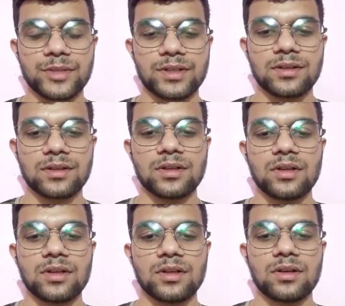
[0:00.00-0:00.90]
which
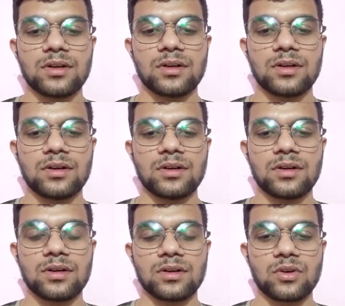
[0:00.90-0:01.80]
we get
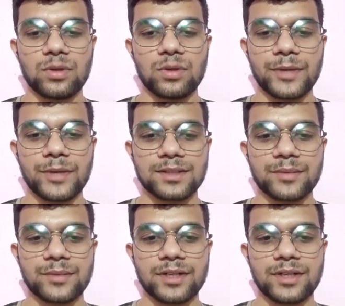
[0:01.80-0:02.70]
from
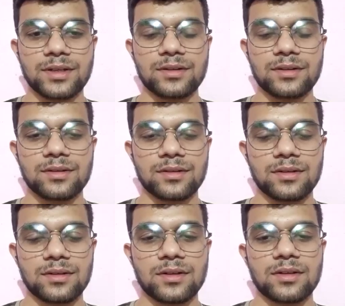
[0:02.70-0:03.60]
solvent extraction
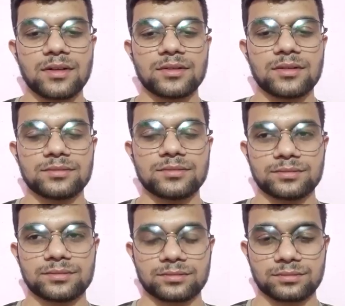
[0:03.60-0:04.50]
method, we will get
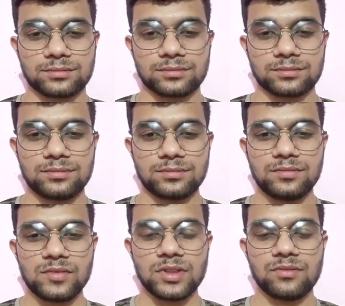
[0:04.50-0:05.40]
a
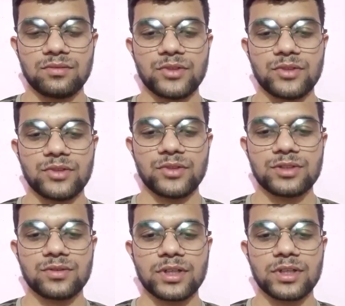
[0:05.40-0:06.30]
more refined
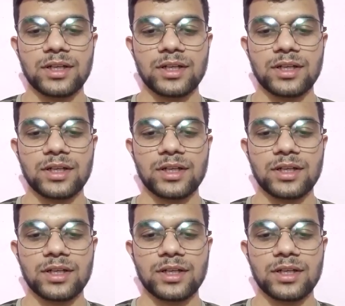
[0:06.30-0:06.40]
oil.